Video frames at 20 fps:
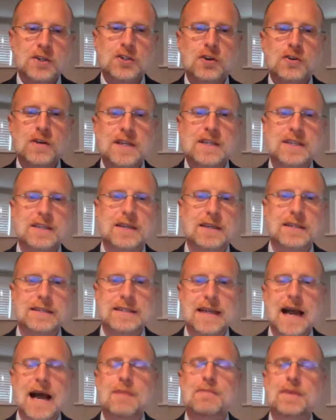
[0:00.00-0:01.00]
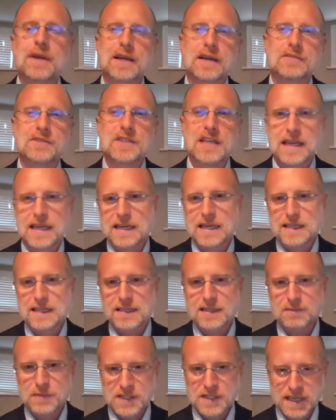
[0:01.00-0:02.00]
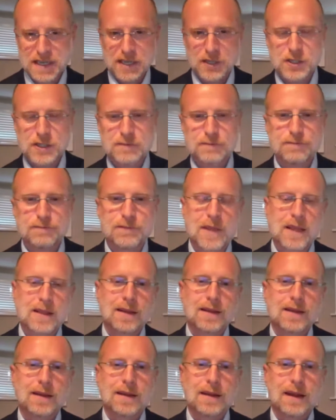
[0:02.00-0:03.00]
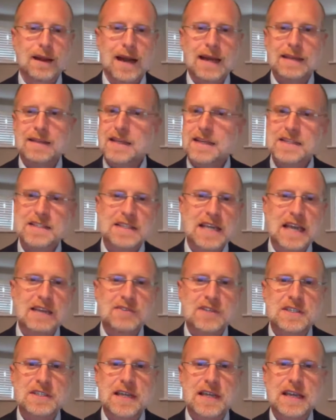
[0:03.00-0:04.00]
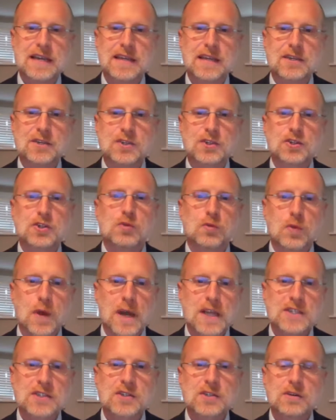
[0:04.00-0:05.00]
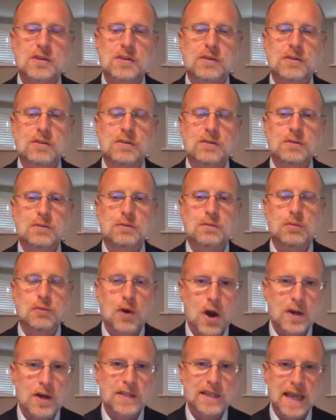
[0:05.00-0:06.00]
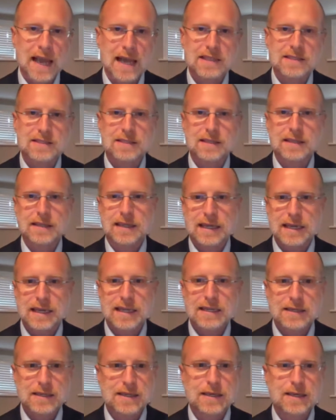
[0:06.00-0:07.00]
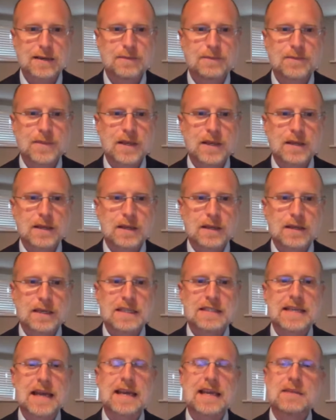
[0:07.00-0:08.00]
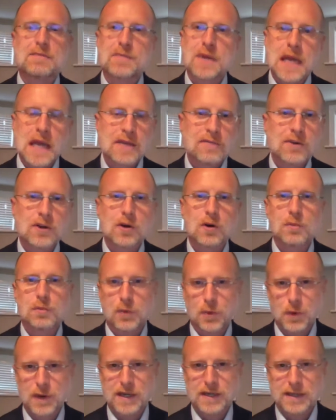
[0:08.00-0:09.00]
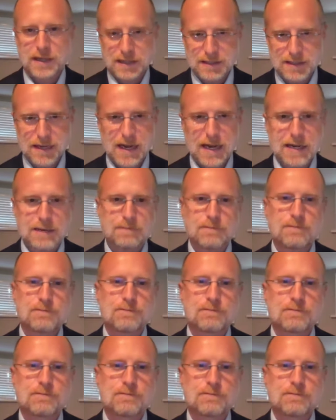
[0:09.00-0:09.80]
Turning to the topic of today's session, I think it's safe to say that terrestrial broadcasting in India is at a pivotal point in time.